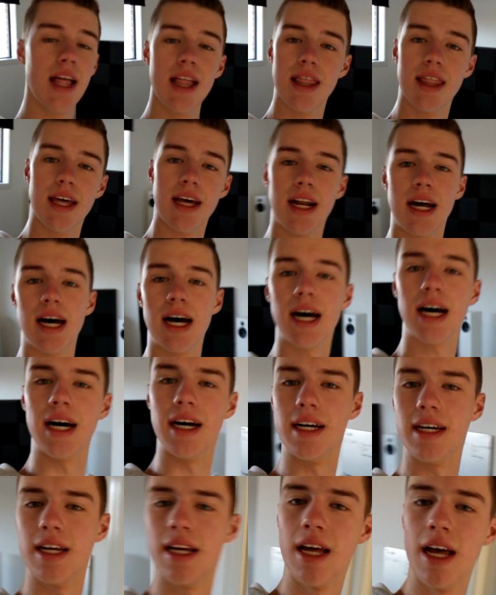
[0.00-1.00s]
that
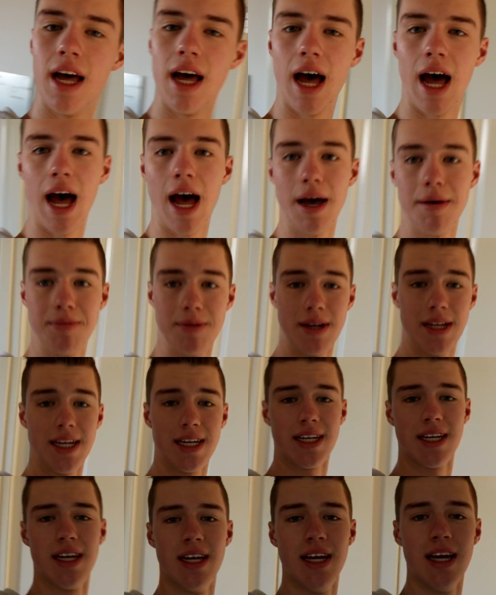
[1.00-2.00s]
are
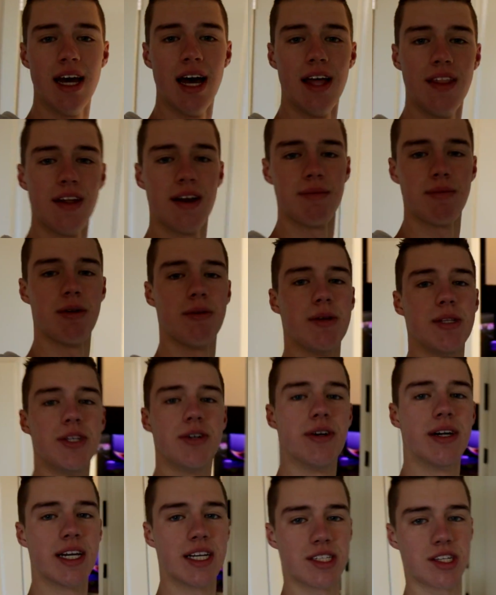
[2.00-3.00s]
happening and that I'm going to be
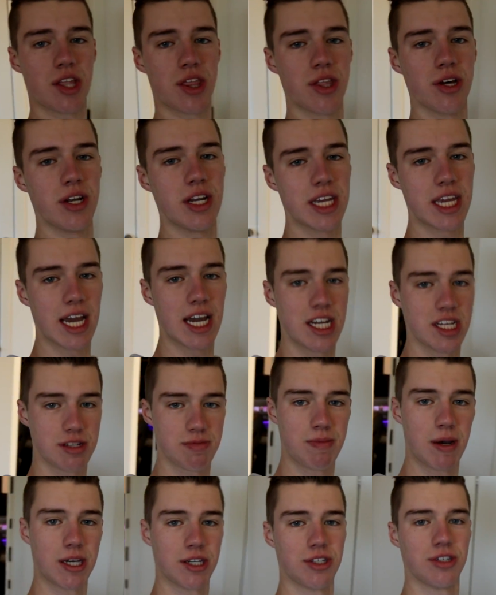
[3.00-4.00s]
doing as a 30k
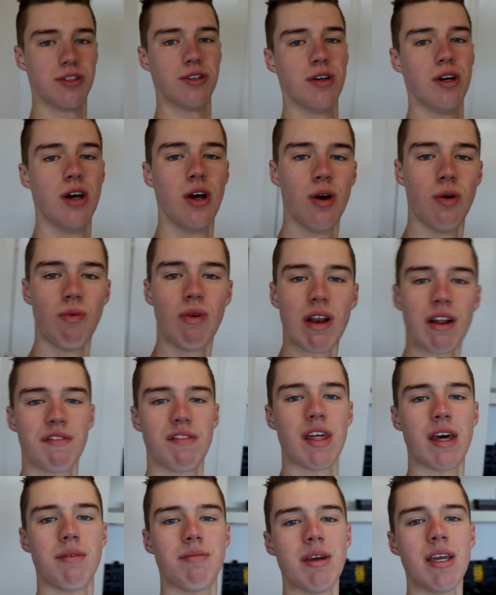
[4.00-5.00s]
special. One of
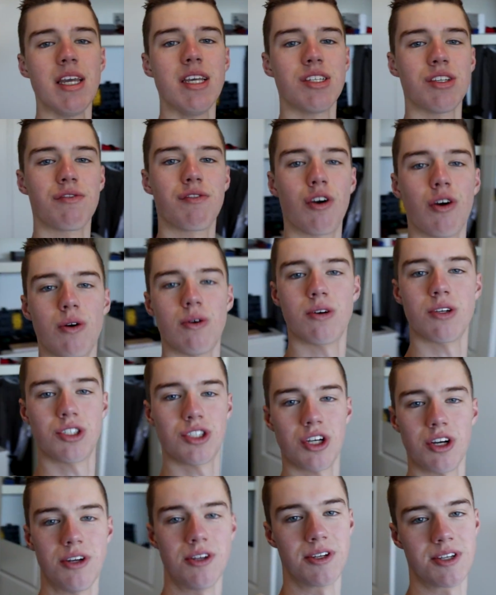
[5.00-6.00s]
them is, of course,
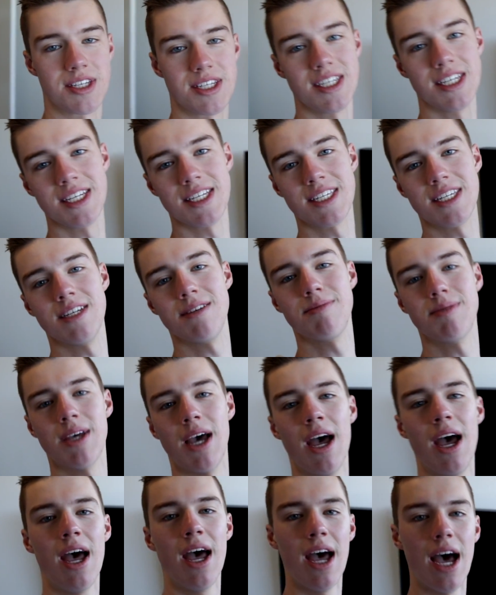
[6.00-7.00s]
show your system.
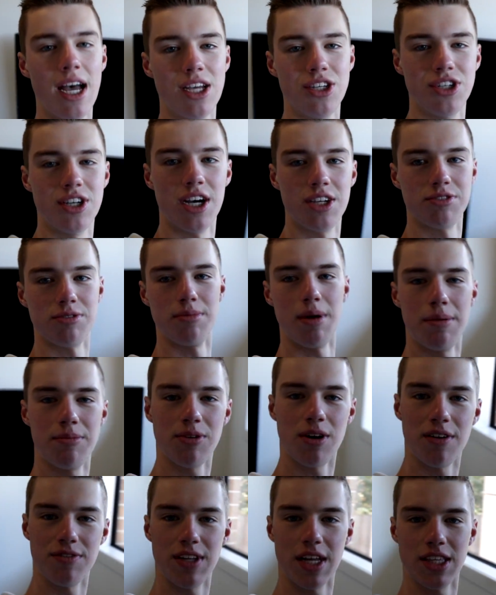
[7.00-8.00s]
As you guys
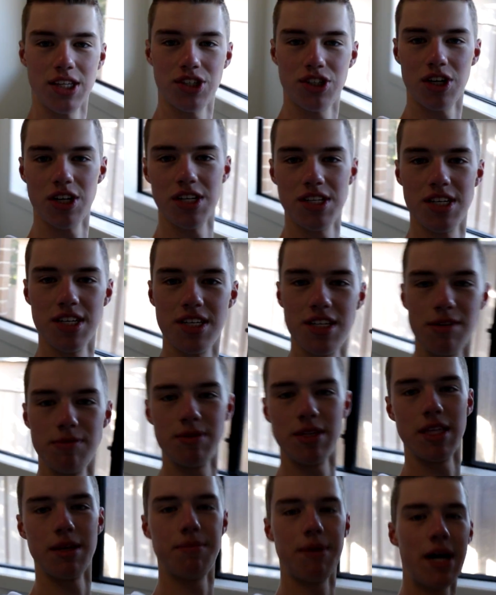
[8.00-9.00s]
remember, I've done the show your
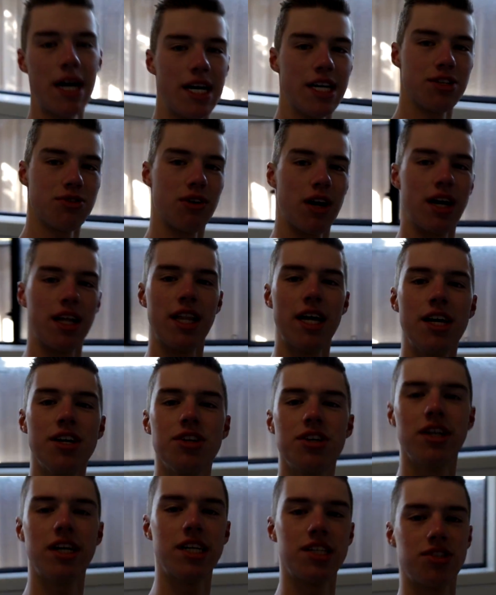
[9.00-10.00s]
systems in the past where I allow
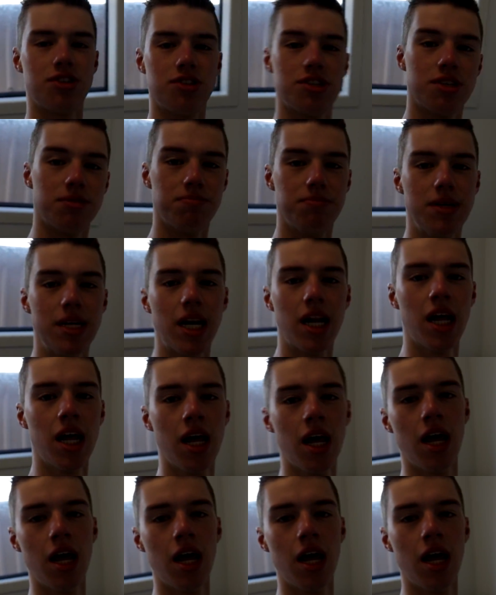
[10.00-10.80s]
you guys to submit